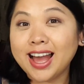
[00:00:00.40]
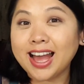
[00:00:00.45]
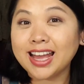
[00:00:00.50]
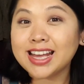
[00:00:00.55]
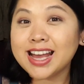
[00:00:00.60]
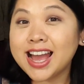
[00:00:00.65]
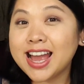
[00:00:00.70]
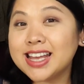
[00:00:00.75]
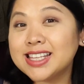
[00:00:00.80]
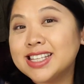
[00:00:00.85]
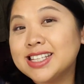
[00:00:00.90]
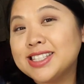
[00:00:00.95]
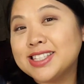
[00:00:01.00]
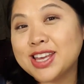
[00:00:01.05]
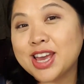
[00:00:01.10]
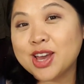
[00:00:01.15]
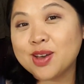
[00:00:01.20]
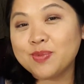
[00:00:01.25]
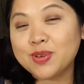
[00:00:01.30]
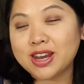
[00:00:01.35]
Hi guys, it's
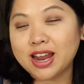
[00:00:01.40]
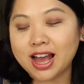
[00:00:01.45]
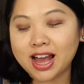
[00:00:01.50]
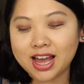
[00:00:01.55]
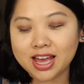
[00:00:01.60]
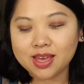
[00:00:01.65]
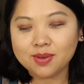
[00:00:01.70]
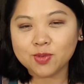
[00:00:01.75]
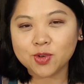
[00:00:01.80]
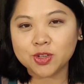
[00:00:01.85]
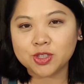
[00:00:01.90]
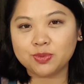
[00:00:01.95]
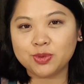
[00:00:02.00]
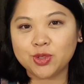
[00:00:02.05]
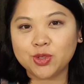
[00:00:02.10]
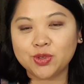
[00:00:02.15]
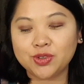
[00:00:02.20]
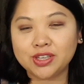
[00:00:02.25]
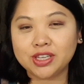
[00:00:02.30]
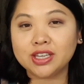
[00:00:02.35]
Sam and I'm going to be
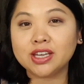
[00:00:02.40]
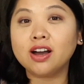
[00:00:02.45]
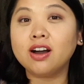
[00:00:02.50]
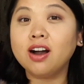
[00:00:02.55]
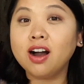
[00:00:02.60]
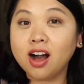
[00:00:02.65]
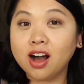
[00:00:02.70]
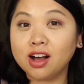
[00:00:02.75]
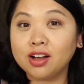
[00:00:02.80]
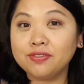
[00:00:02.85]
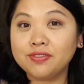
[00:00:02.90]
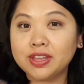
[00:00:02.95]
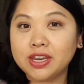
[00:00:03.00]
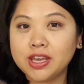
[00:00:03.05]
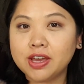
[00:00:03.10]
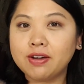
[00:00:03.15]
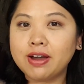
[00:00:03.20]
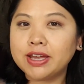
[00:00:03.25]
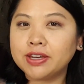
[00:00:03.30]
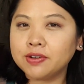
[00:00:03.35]
doing a haul
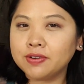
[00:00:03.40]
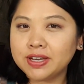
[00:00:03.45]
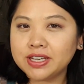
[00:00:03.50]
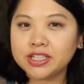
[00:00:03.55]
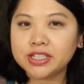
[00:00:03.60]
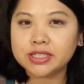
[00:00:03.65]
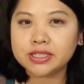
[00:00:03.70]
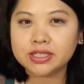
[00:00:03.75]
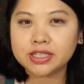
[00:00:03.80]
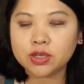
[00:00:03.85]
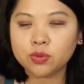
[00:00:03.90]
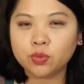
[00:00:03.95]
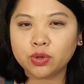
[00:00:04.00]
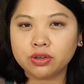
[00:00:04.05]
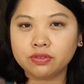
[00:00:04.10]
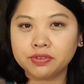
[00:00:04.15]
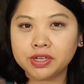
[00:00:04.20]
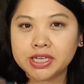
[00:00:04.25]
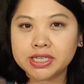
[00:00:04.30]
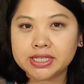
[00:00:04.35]
video. I know I just did
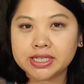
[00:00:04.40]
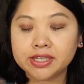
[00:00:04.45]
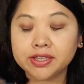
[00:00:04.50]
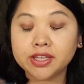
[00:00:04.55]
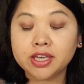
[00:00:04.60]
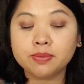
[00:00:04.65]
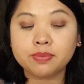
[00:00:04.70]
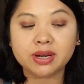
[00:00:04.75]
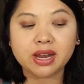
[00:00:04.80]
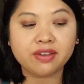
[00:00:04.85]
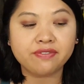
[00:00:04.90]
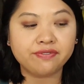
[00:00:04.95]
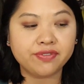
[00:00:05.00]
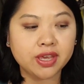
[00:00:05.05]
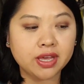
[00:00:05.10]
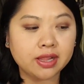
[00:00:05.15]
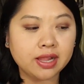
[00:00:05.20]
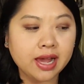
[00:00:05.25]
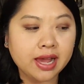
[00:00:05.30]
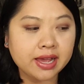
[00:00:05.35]
one recently, but I
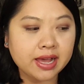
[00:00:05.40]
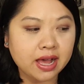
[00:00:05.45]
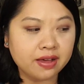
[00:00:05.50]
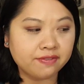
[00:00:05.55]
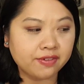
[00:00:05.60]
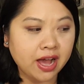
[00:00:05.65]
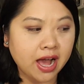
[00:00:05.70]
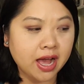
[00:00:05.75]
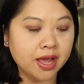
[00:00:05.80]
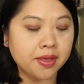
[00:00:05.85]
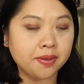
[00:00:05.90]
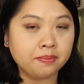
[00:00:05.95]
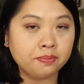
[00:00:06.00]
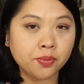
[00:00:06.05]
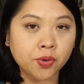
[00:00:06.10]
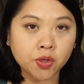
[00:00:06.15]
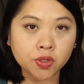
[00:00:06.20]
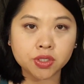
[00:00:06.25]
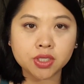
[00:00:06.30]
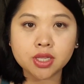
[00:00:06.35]
feel like I've gotten
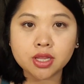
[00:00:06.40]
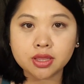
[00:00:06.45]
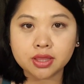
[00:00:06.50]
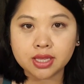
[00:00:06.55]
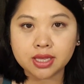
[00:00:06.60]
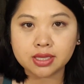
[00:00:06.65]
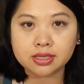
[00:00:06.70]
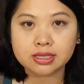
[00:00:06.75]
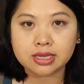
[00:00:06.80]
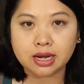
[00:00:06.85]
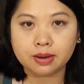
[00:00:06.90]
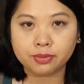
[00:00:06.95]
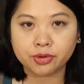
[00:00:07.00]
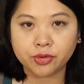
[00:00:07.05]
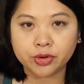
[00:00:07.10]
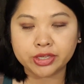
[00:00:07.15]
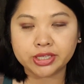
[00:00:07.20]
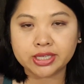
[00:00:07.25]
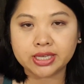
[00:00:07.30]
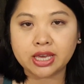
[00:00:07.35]
most of the things that I'm
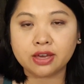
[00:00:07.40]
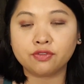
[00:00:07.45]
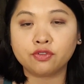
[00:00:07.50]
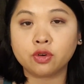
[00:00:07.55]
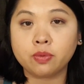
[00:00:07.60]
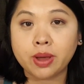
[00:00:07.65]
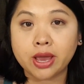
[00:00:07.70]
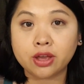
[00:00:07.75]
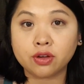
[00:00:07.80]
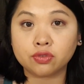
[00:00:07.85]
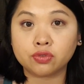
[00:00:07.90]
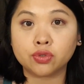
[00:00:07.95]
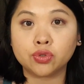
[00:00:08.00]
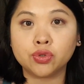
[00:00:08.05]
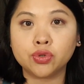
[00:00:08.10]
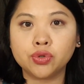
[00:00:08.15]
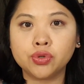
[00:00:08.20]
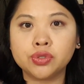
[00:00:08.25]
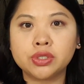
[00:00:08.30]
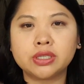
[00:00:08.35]
going to get for my
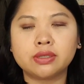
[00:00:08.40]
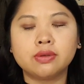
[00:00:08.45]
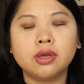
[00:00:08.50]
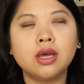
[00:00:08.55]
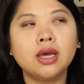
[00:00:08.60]
cruise